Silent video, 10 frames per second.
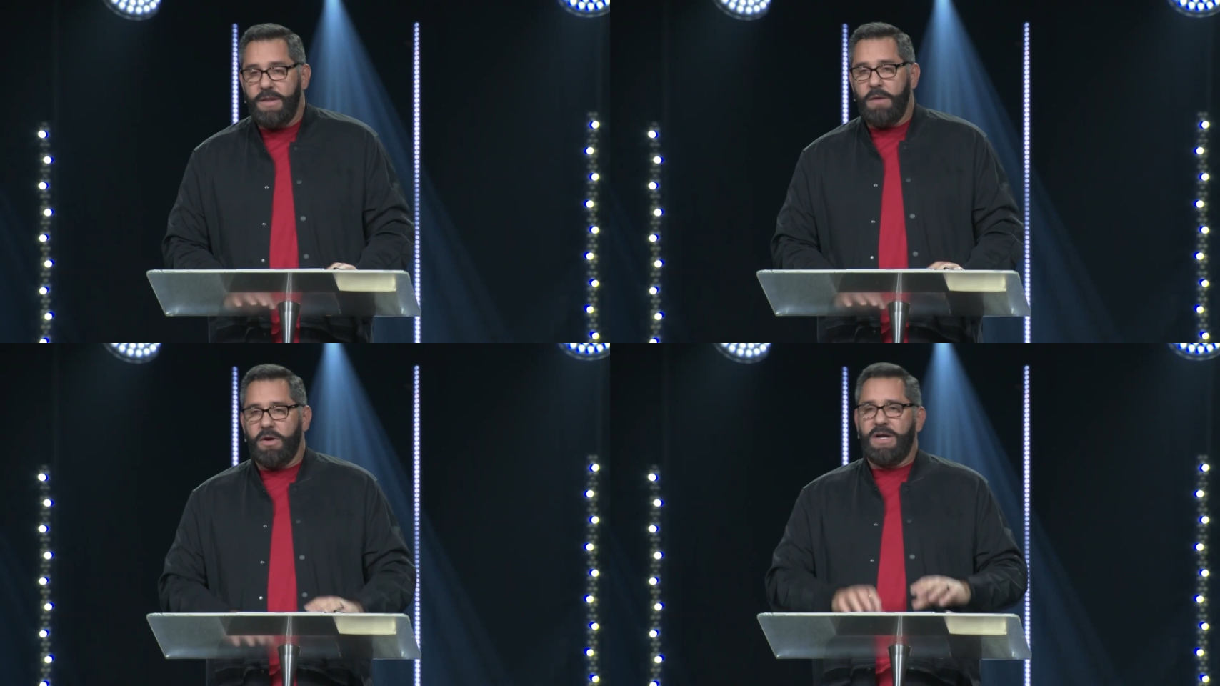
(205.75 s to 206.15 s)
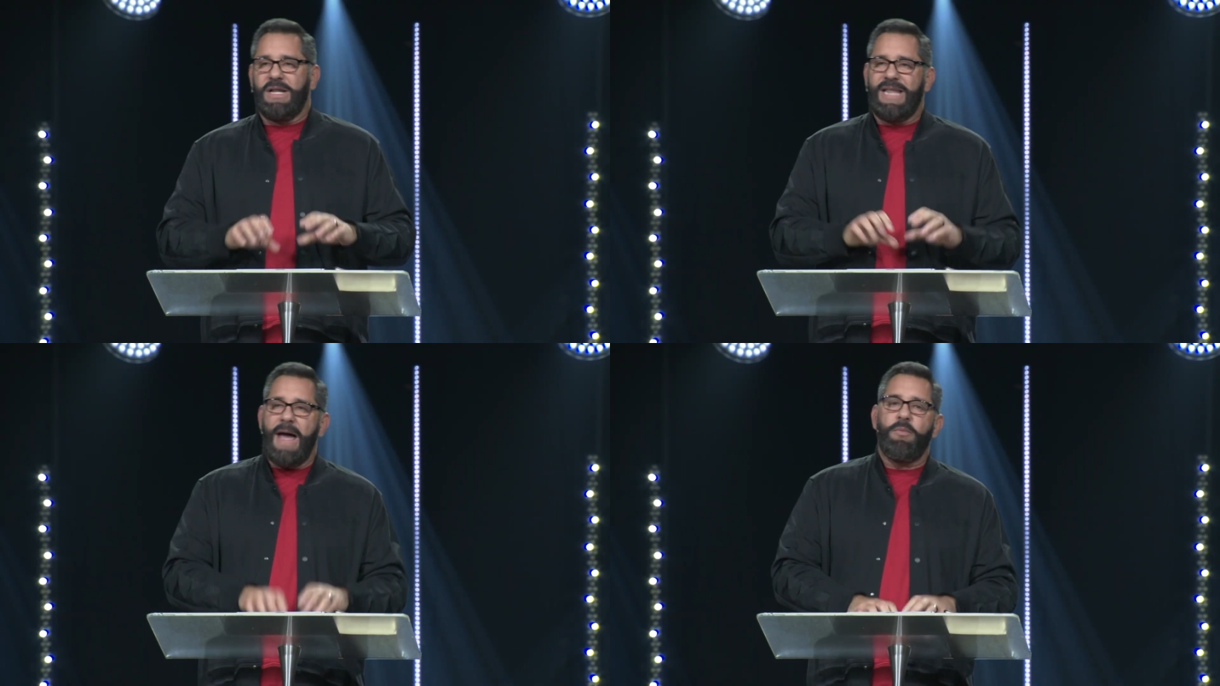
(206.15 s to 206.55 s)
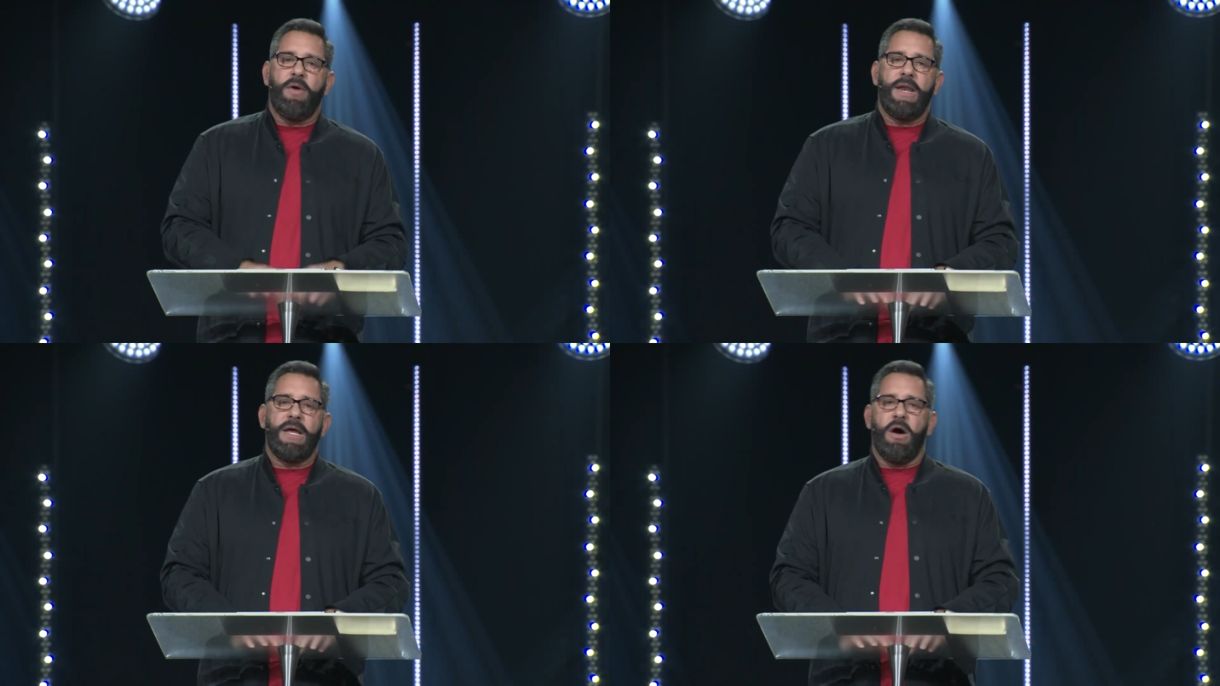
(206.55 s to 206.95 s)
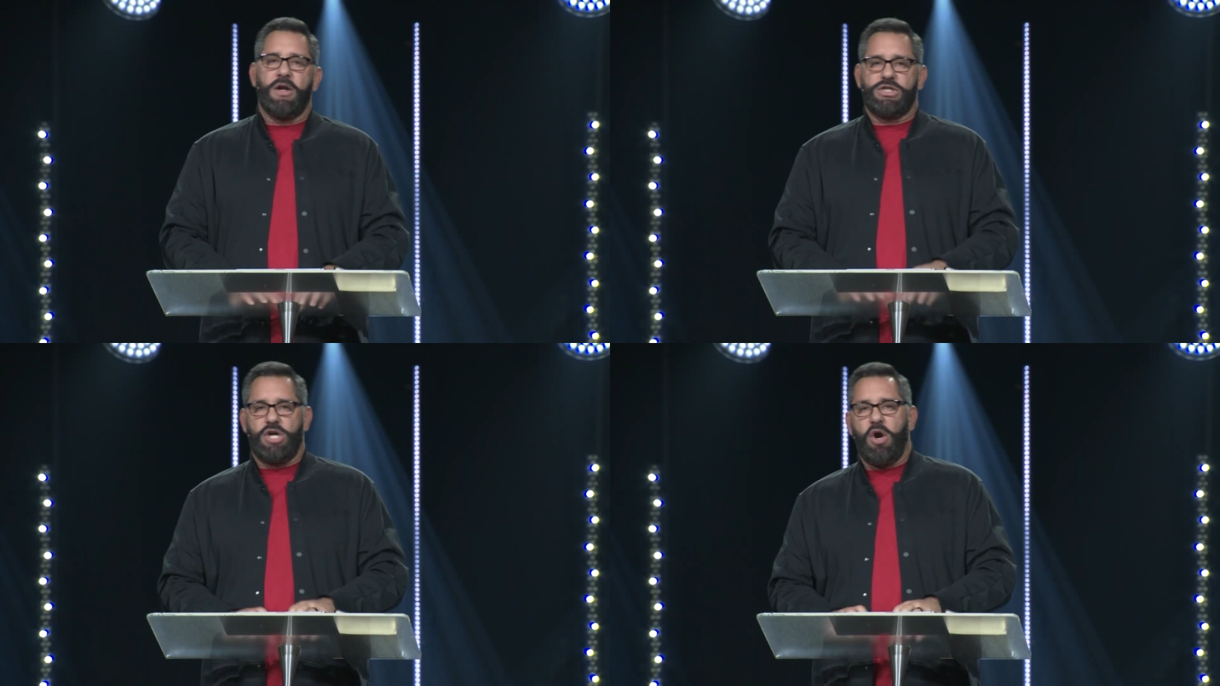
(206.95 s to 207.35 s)
They were collaborating on
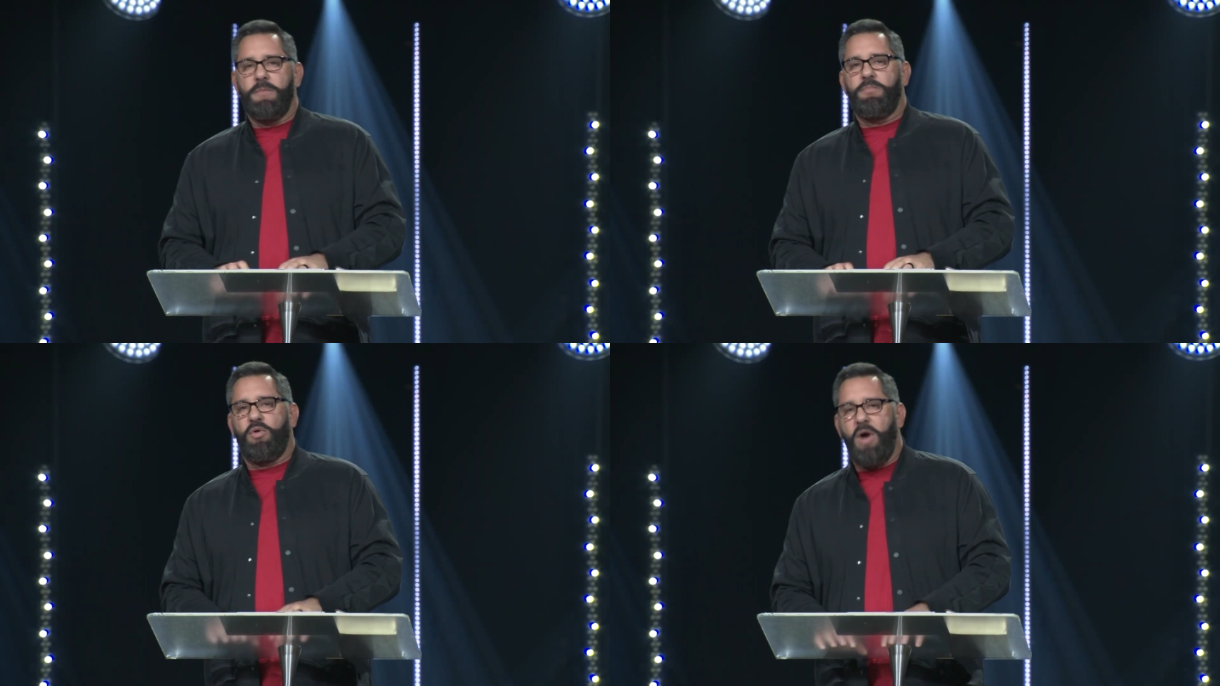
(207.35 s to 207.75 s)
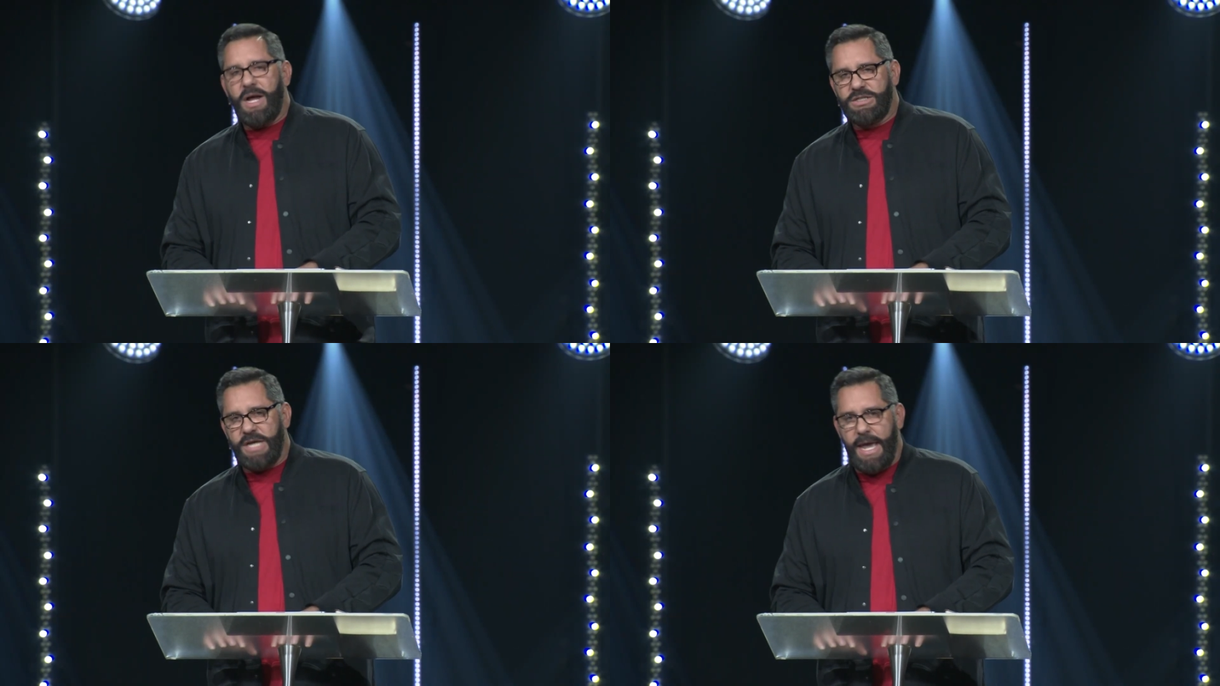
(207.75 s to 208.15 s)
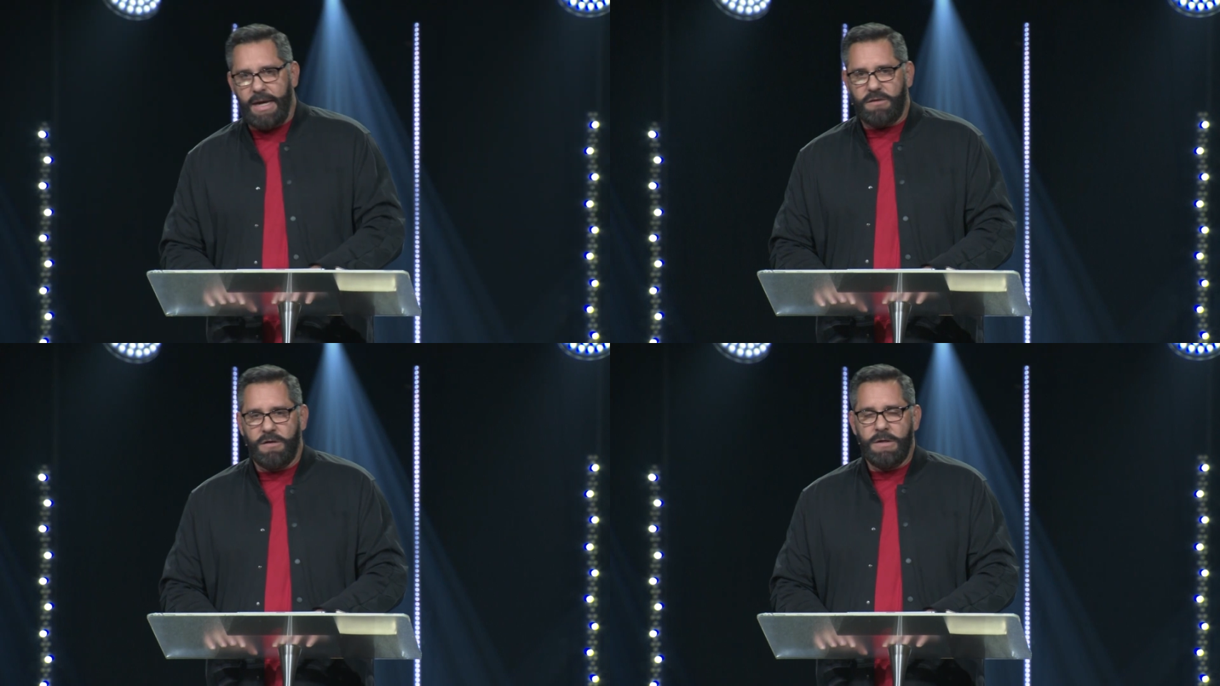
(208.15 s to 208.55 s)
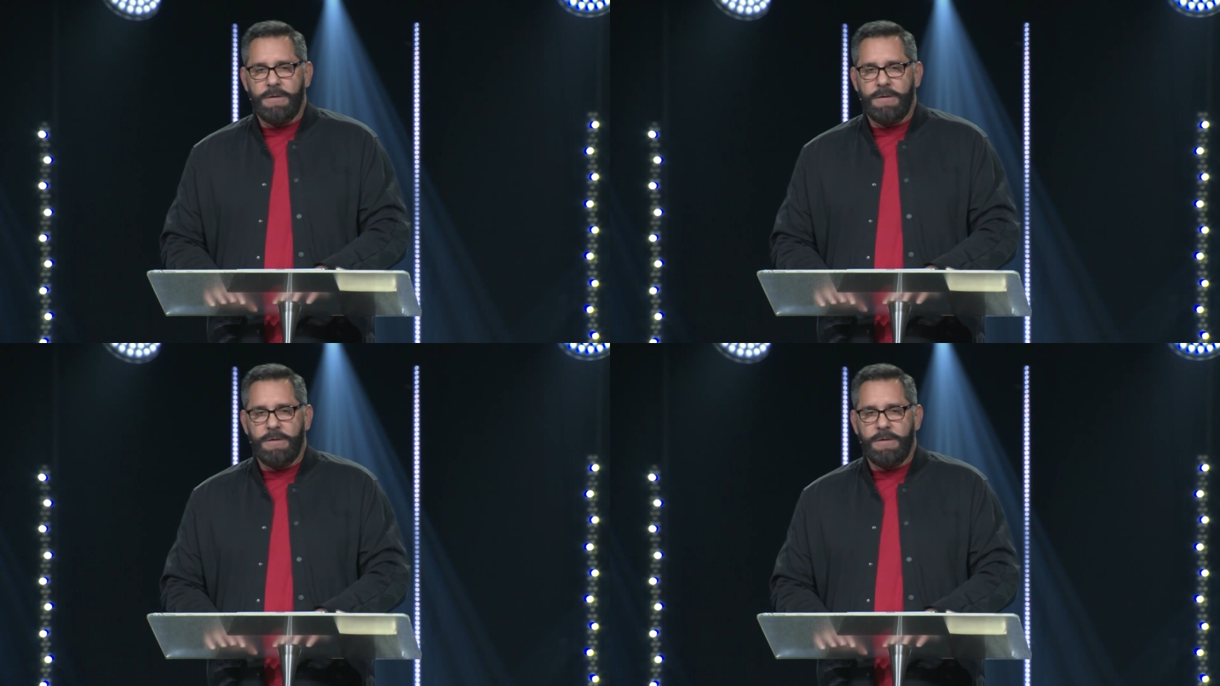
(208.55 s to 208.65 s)
a term project